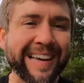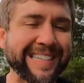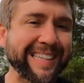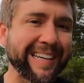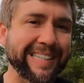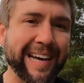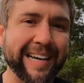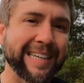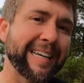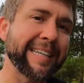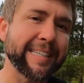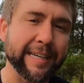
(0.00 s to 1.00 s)
It's not tied
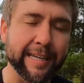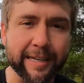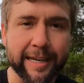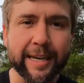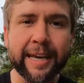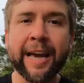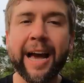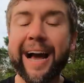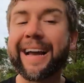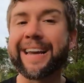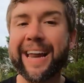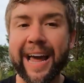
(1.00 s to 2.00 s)
to any CD.
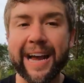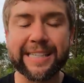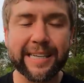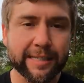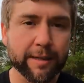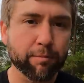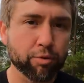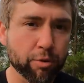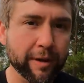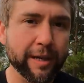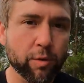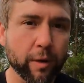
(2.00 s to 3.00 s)
I can access it
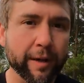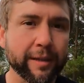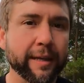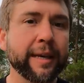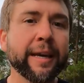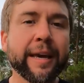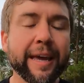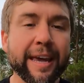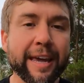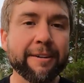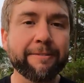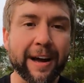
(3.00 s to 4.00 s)
pretty quickly
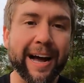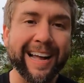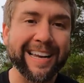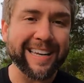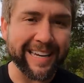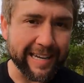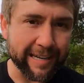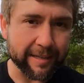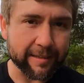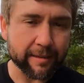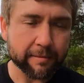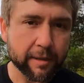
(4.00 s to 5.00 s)
if I need
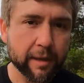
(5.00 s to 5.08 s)
it.